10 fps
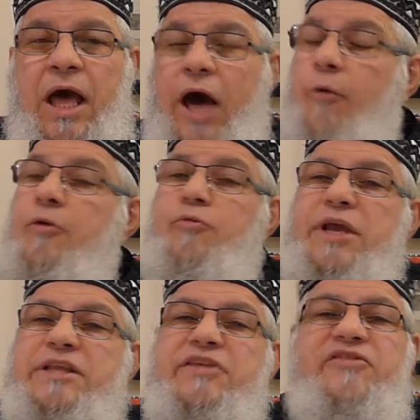Our
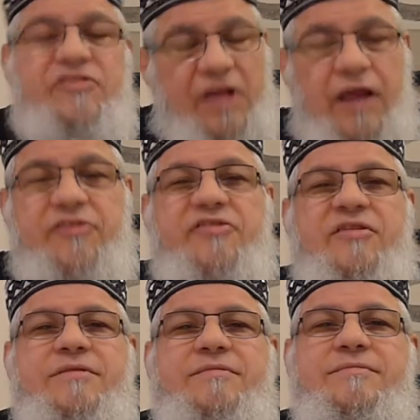weakness is us,
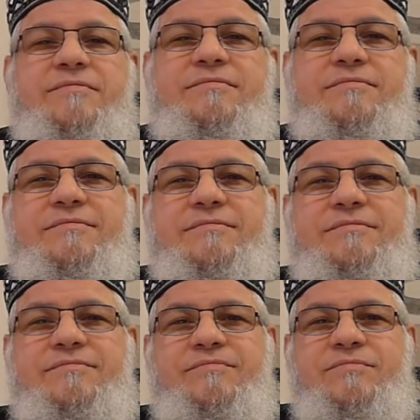
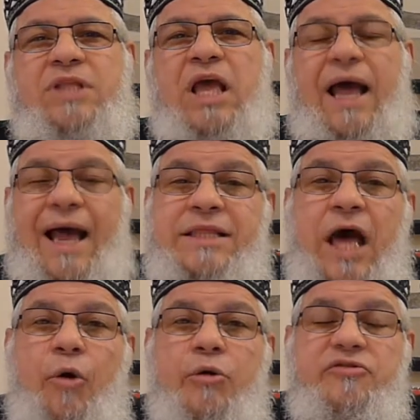and
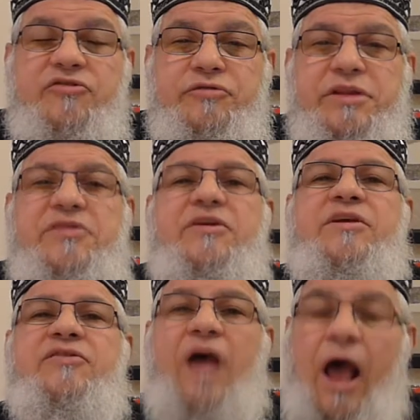our strength
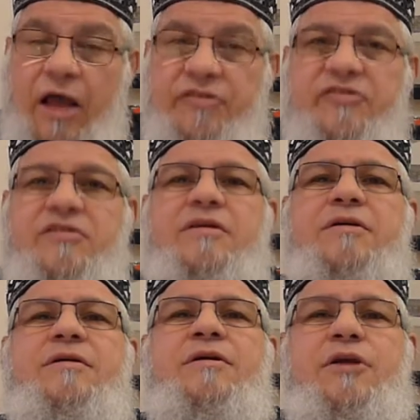is us
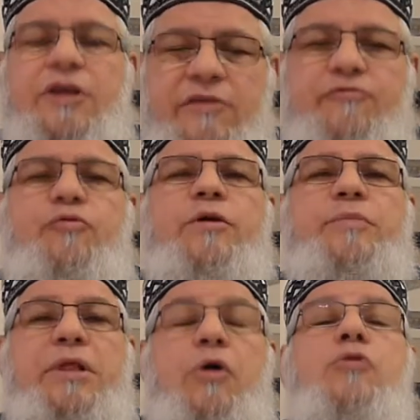if we
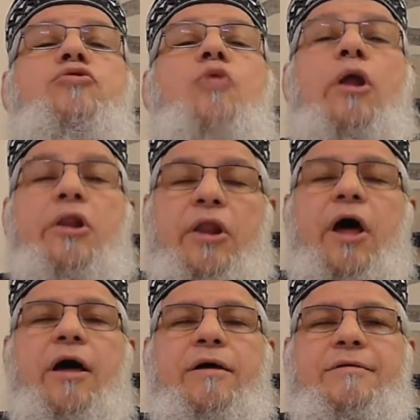belong to Allah.